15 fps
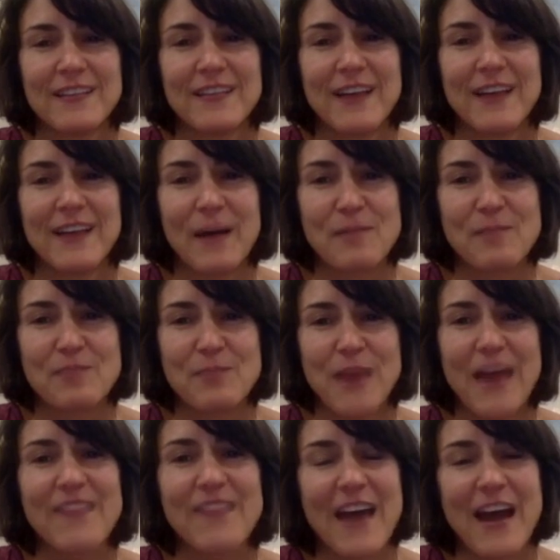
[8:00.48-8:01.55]

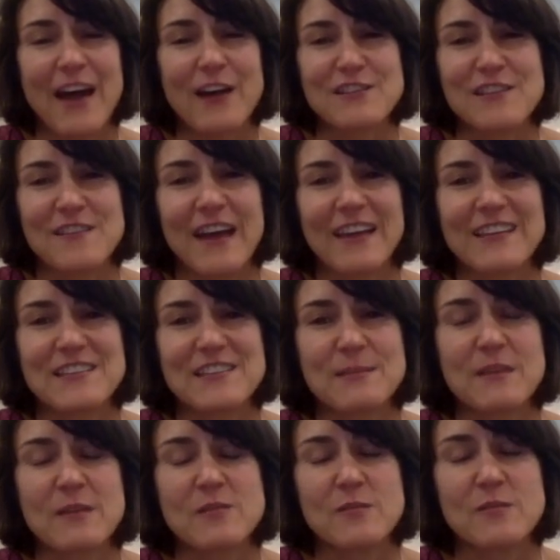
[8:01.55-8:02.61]
pet in the house that can
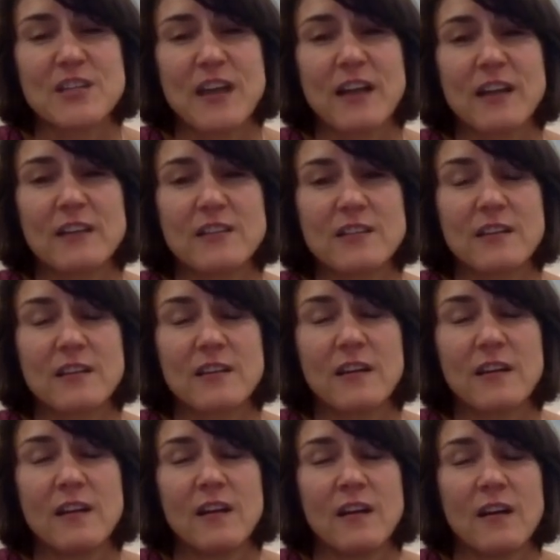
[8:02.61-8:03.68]
sometimes be challenging.
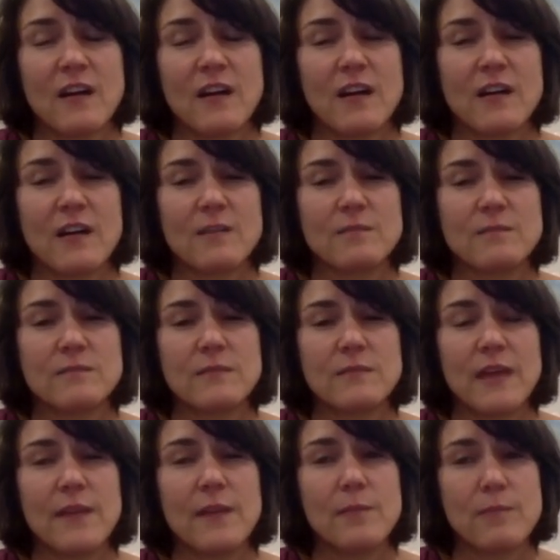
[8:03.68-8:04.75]

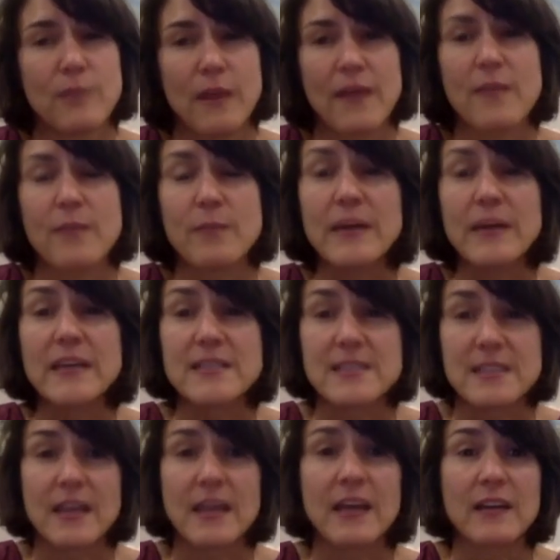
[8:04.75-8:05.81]
And probably the biggest
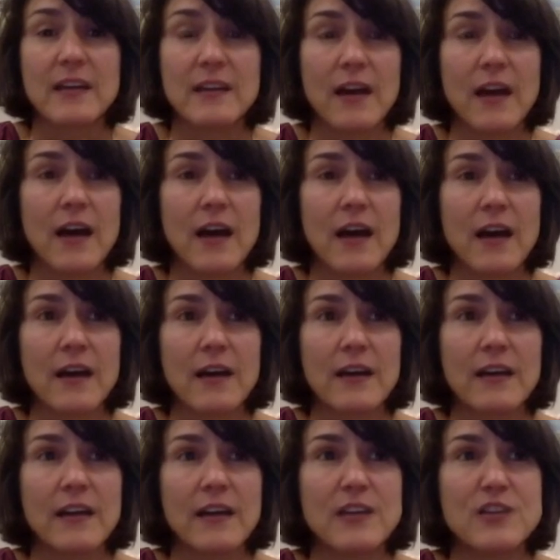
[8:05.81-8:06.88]
thing
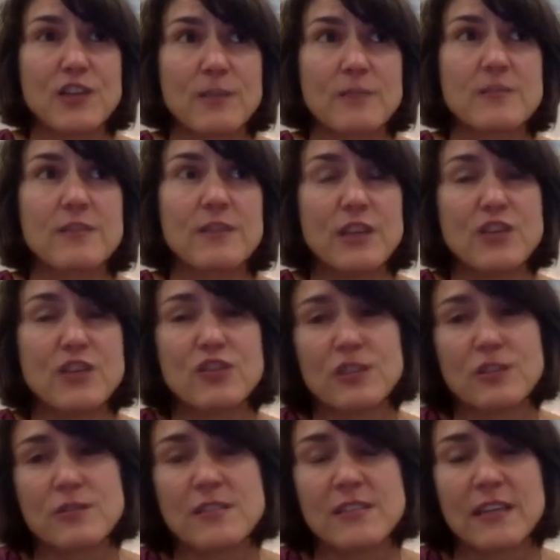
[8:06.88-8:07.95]
in terms of
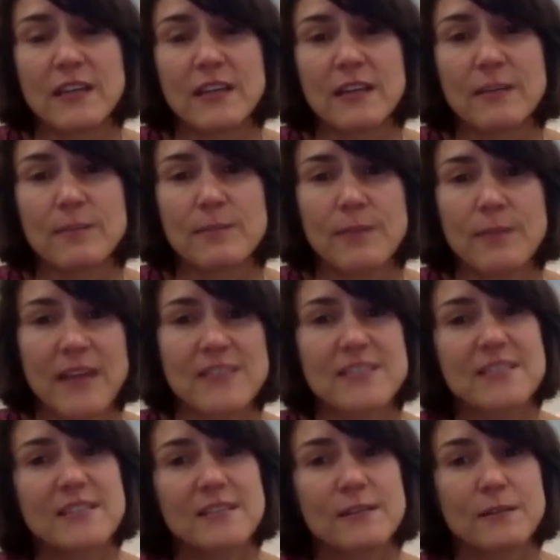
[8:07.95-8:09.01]
introducing
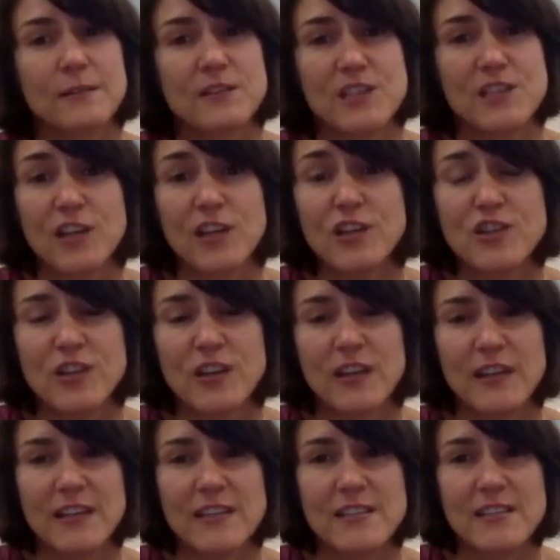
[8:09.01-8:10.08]
pets to children
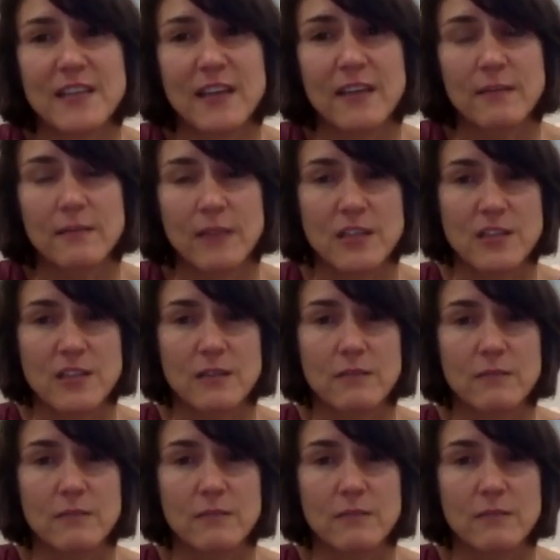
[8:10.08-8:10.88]
is that they should,